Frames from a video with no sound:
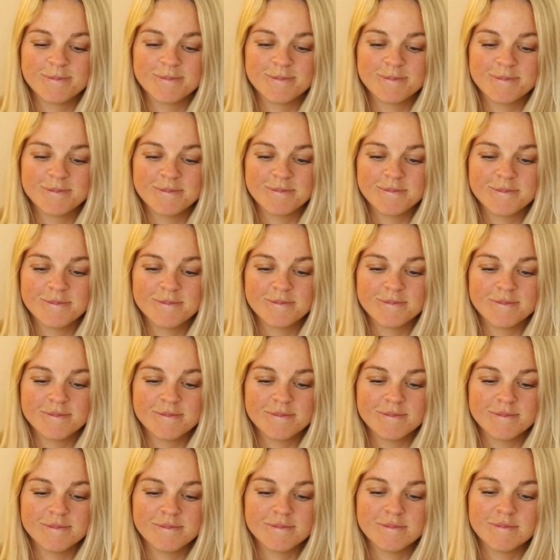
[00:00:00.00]

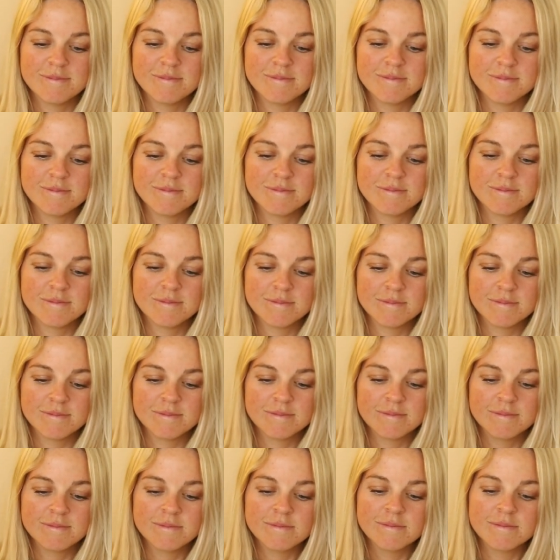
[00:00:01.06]

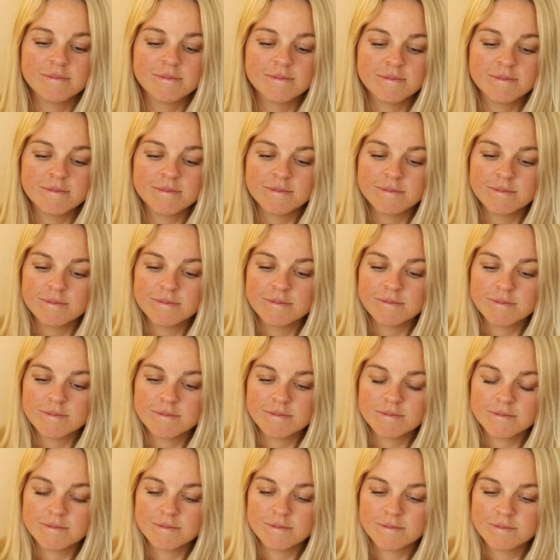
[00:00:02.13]

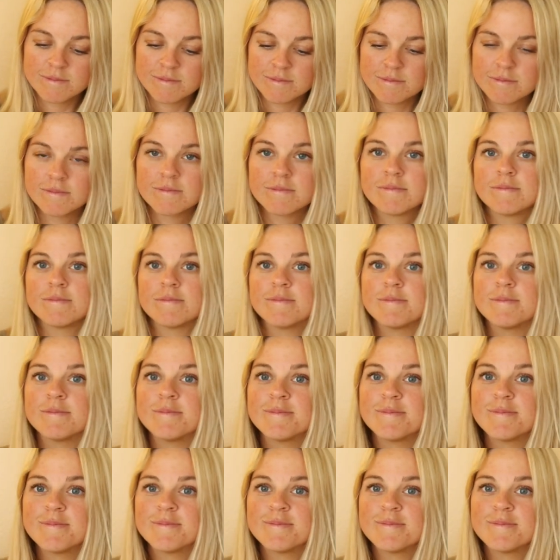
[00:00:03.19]
The person shown says nothing.